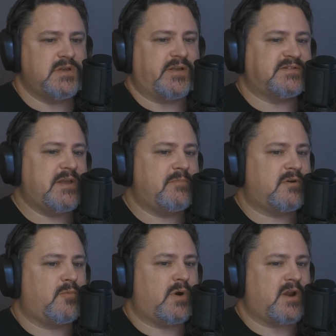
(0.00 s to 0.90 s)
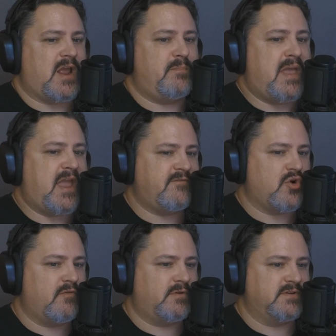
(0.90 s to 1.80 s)
while similar work on paved
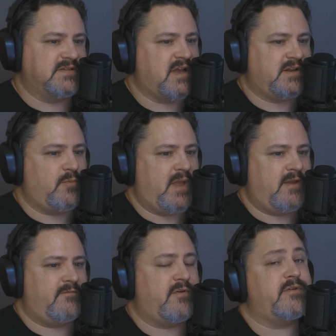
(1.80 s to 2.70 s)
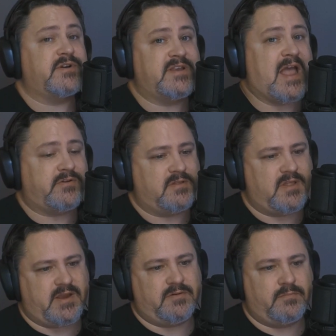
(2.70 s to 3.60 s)
oval is on the way further down the
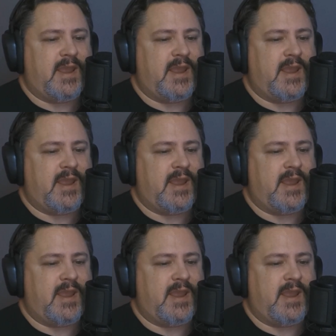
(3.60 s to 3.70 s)
line.